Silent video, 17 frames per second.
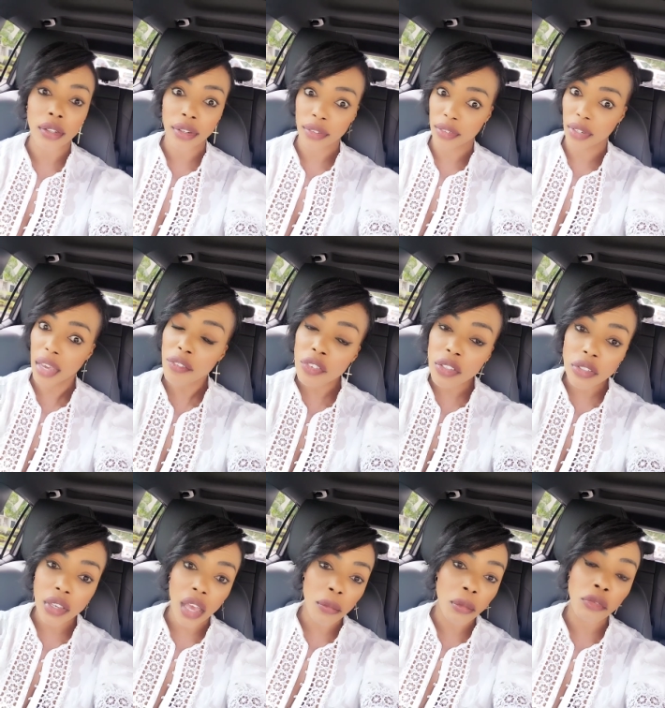The death
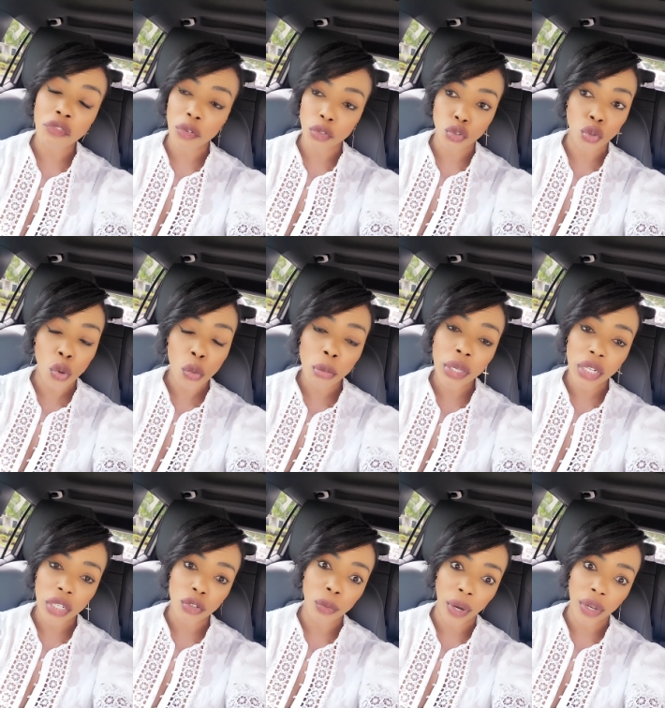is coming for so
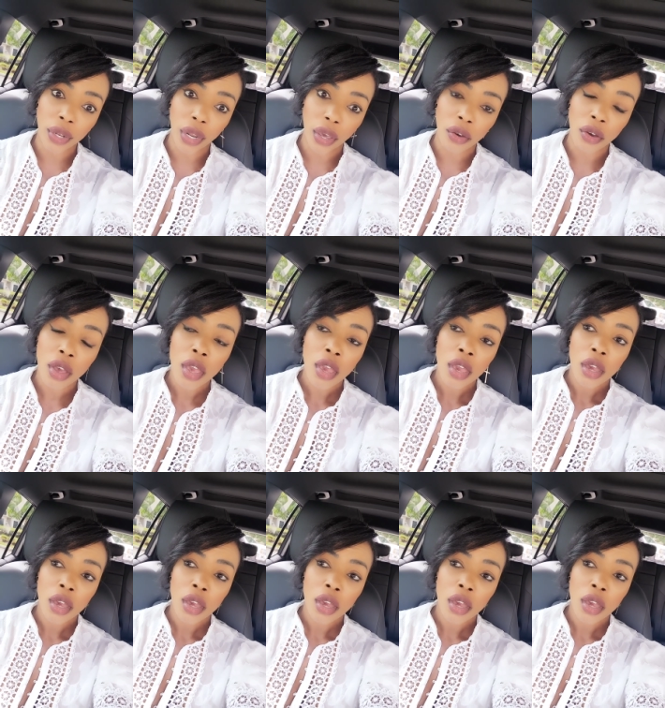many right now.